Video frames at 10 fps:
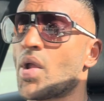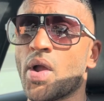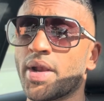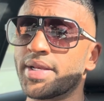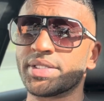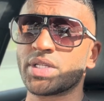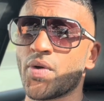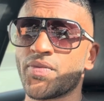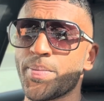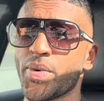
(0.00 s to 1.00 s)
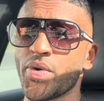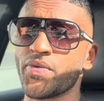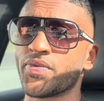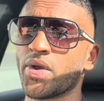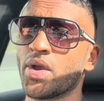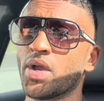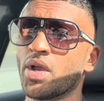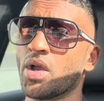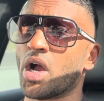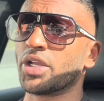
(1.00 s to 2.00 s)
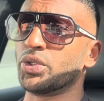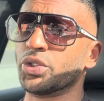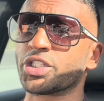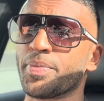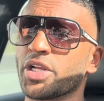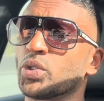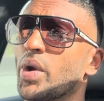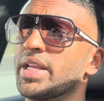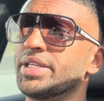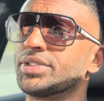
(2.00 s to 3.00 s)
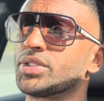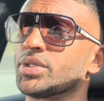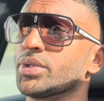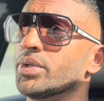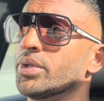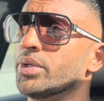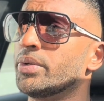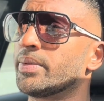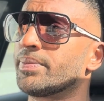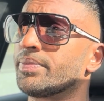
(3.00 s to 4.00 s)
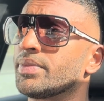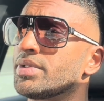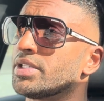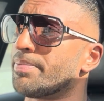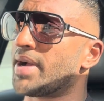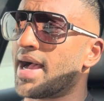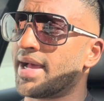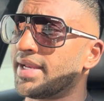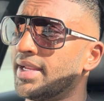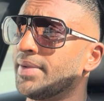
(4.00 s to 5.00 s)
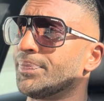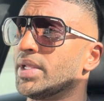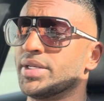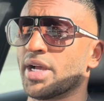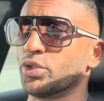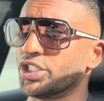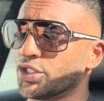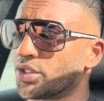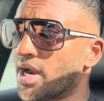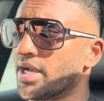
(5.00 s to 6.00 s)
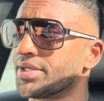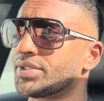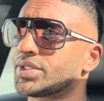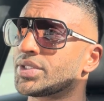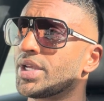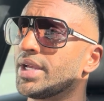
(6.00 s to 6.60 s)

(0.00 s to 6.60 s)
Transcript: I didn't self-improve. I used my 20s to party, indulge in drugs.